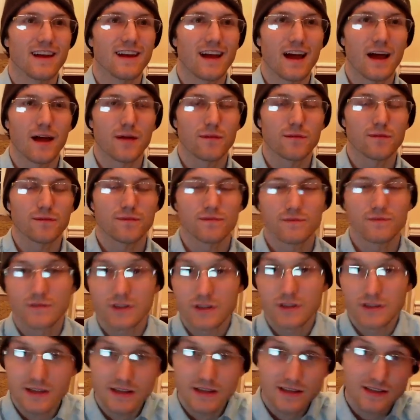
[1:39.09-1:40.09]
I'm
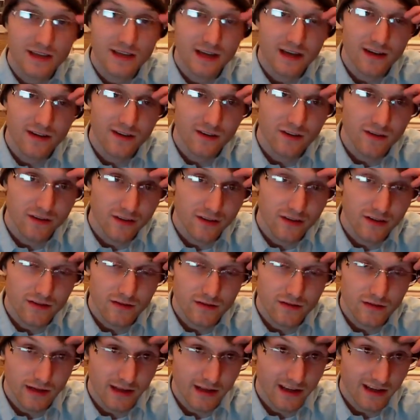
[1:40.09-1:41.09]
just excited to learn,
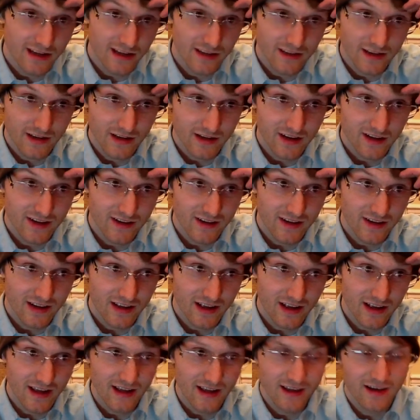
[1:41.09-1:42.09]
to get in there
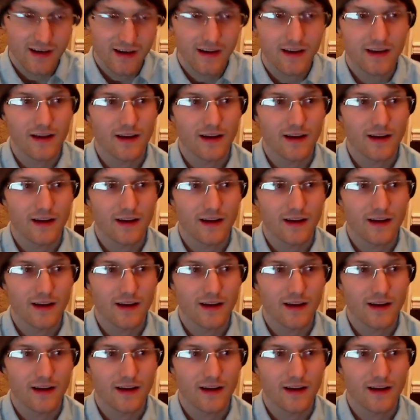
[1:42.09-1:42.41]
and